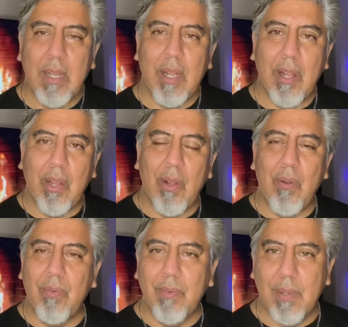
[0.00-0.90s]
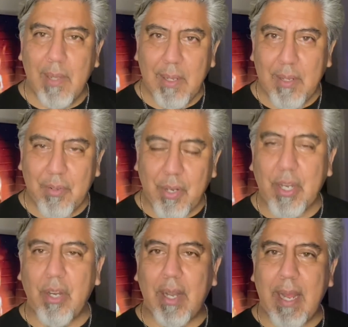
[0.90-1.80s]
alone turning
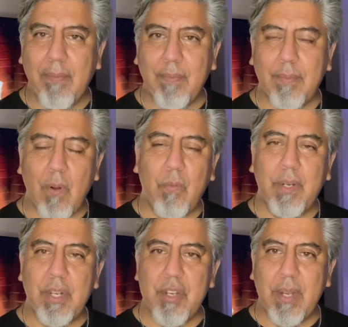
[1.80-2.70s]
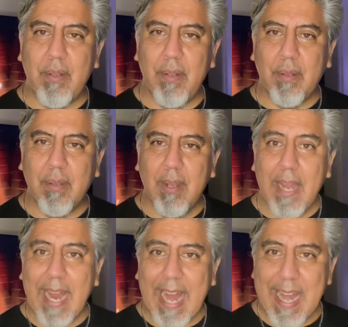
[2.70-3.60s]
your life over to Jesus.
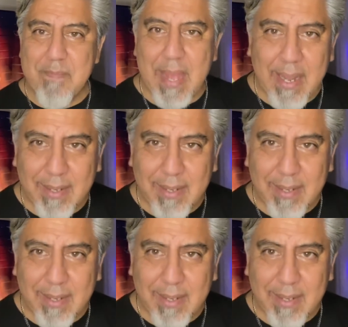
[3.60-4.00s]
Amen.